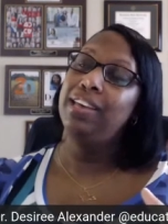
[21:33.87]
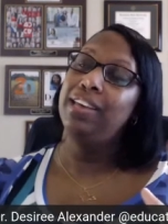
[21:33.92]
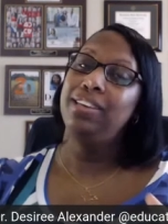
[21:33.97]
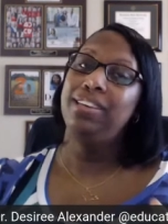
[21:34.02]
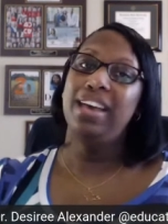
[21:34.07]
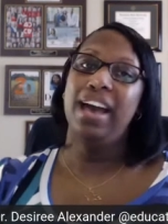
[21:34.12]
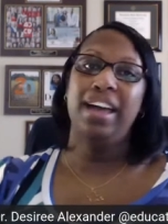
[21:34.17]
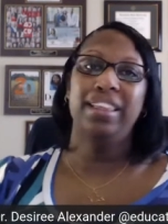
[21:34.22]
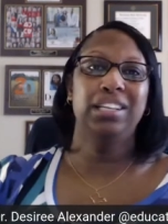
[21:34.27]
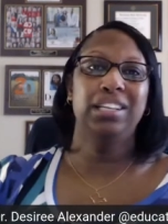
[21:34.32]

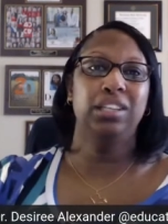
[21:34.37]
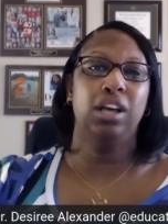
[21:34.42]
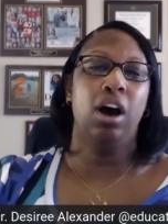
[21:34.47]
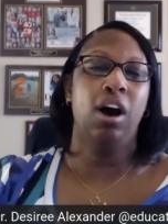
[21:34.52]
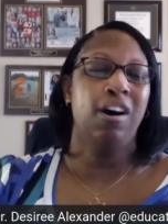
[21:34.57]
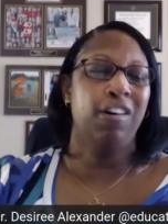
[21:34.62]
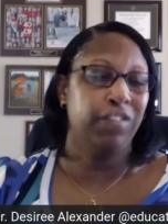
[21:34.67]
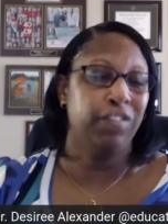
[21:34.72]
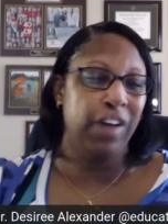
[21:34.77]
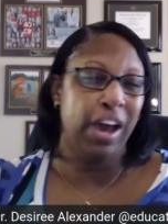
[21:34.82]
Yeah, that's
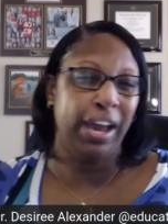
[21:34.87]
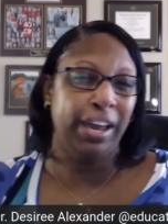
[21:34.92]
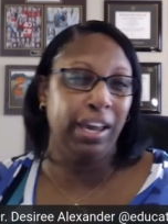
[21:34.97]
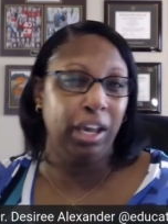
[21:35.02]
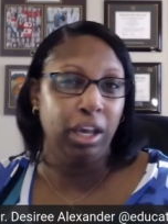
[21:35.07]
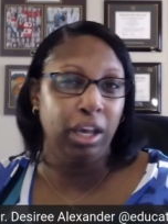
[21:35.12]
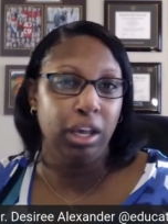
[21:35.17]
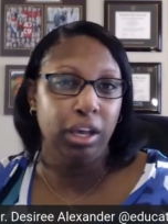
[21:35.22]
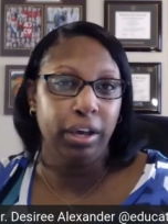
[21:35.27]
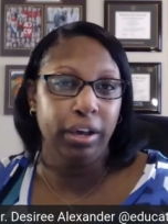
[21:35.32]
all fine
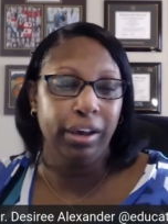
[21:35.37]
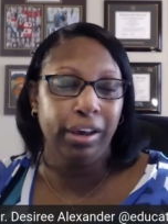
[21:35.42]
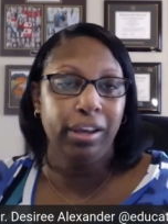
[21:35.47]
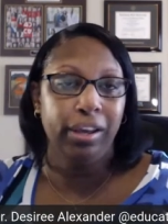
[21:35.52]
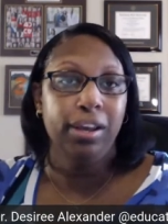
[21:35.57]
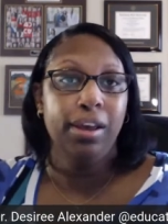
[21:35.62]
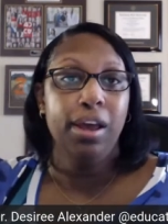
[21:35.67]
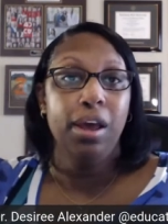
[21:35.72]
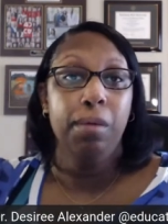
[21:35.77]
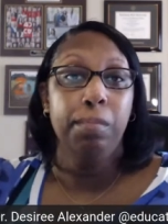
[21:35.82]
and
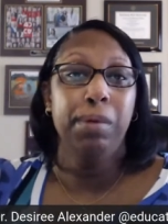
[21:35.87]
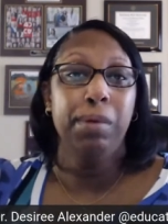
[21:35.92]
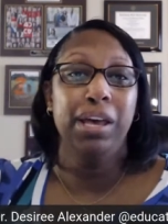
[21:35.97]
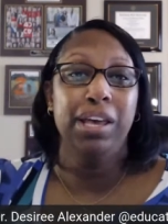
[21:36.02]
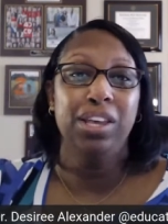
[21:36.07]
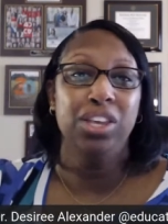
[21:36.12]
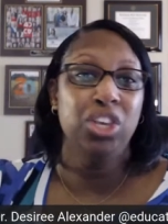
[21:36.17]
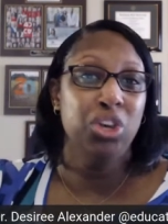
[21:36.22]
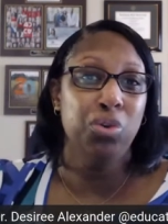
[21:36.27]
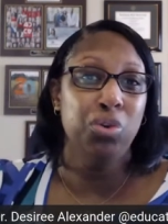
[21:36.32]
good,
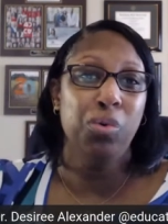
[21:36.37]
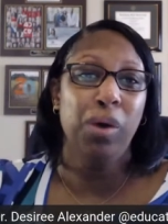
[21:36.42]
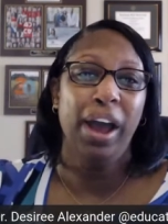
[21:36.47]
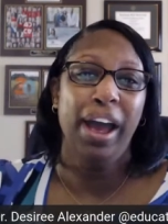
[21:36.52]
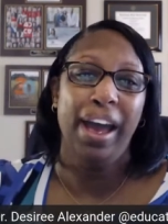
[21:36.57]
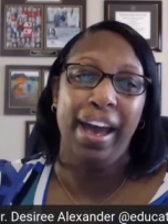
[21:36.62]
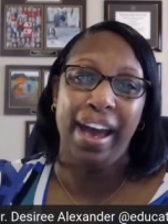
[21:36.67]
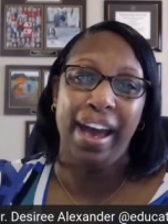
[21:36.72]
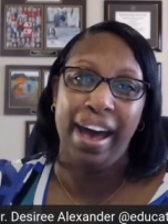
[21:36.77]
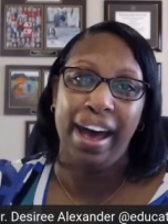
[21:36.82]
but you
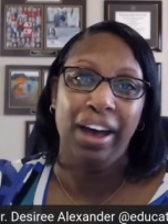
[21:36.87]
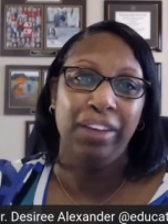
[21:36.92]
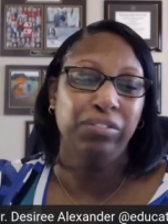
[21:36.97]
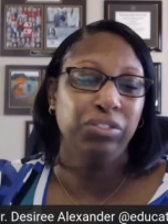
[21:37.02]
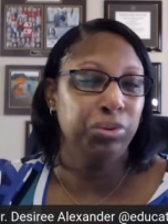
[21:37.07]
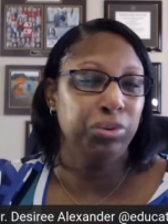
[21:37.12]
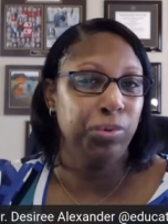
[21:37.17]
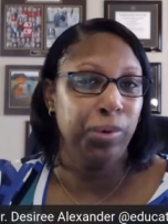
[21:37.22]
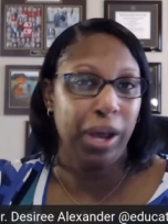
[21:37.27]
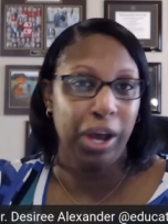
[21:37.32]
have
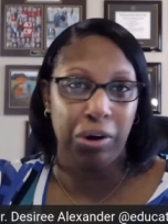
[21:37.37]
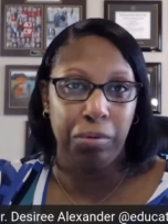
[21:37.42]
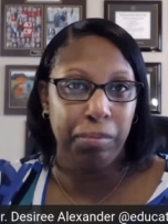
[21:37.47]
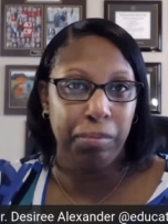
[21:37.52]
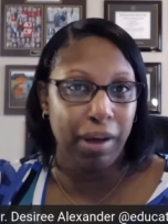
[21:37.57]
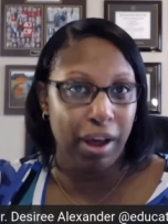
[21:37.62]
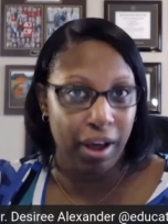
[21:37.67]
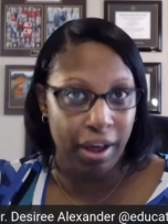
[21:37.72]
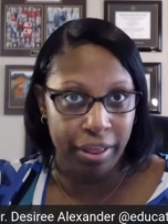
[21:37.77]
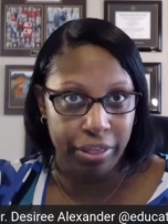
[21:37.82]
to
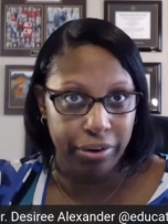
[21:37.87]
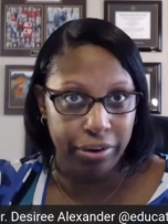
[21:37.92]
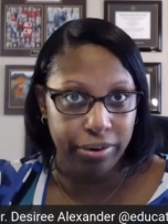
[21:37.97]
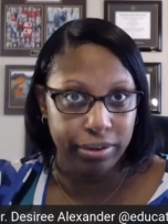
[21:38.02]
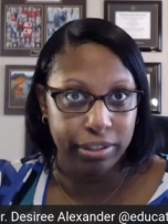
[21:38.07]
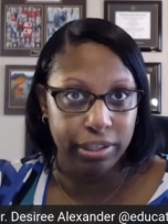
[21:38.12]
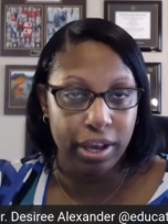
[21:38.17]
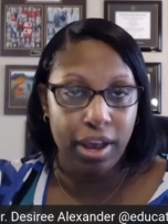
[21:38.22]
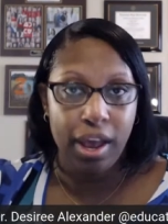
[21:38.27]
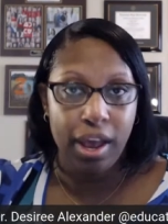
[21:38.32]
help
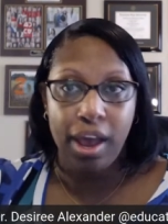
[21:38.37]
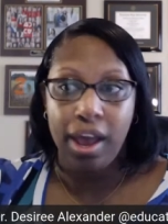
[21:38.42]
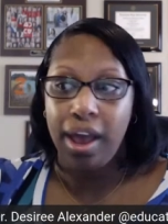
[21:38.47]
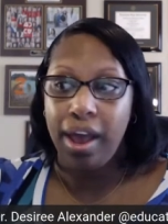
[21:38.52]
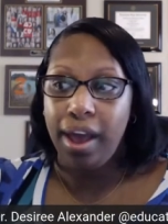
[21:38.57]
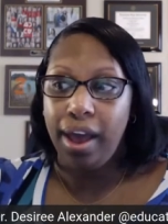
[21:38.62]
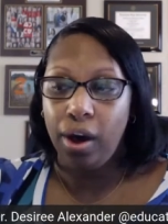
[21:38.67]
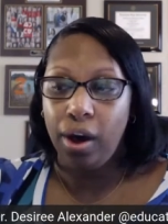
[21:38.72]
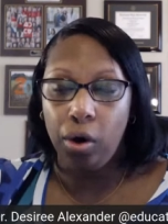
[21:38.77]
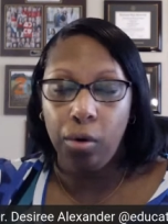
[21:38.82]
others.
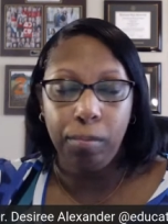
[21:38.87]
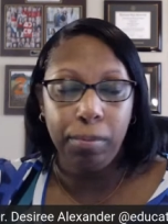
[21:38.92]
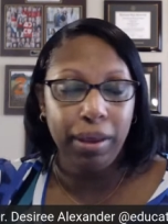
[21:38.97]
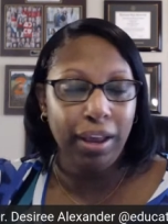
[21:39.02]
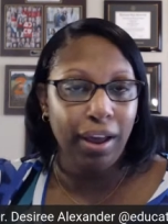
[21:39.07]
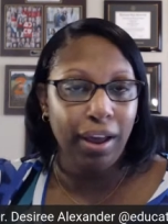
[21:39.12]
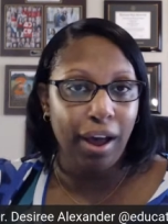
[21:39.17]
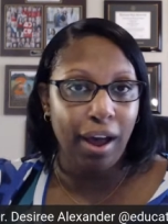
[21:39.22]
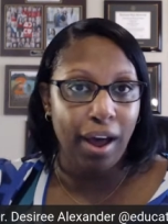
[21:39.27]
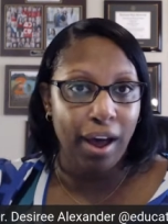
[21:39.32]

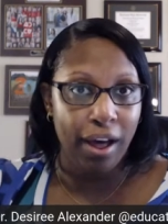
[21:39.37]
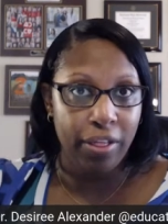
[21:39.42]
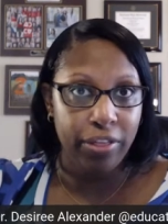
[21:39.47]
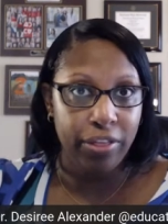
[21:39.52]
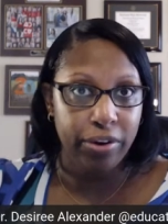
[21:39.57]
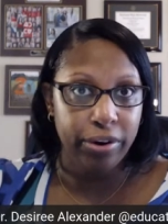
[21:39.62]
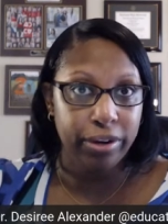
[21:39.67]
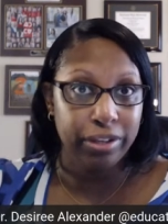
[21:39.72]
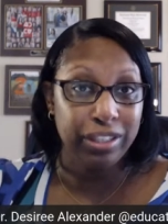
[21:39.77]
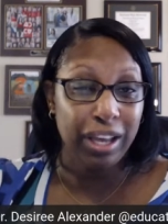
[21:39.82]
Helping
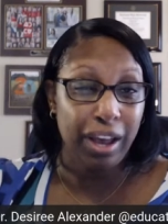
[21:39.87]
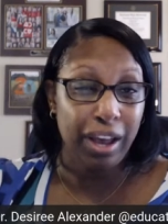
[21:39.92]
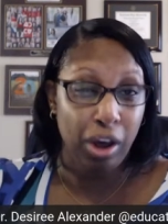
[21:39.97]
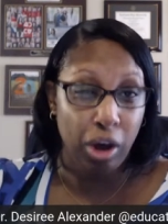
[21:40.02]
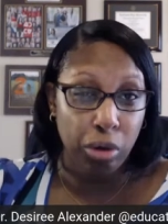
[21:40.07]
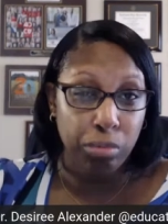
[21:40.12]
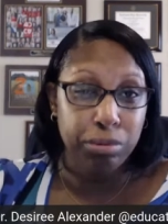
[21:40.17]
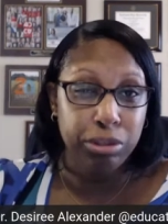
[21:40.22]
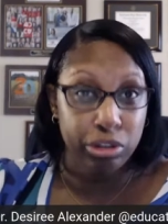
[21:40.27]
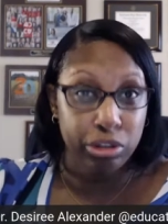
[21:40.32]
others
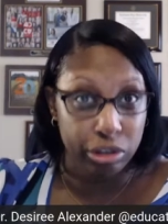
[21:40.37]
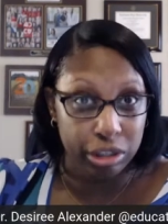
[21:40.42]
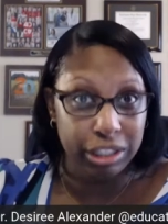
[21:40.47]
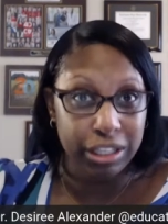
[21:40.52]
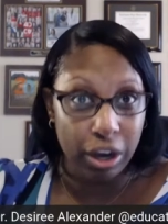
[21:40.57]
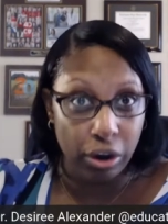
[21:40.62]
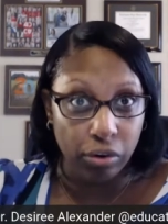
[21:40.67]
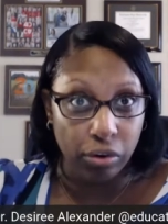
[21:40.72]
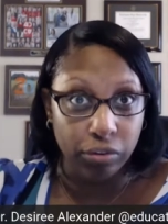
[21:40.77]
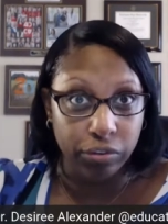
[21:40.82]
helps
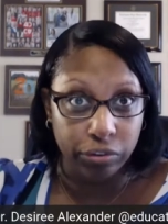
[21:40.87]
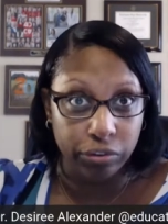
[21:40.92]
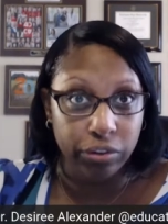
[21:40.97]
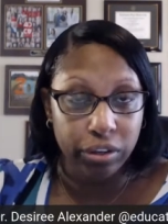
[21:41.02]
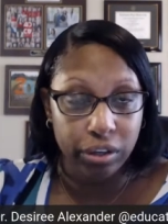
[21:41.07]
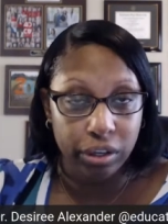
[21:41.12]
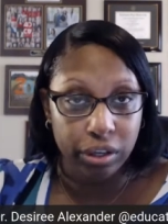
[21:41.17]
yourself.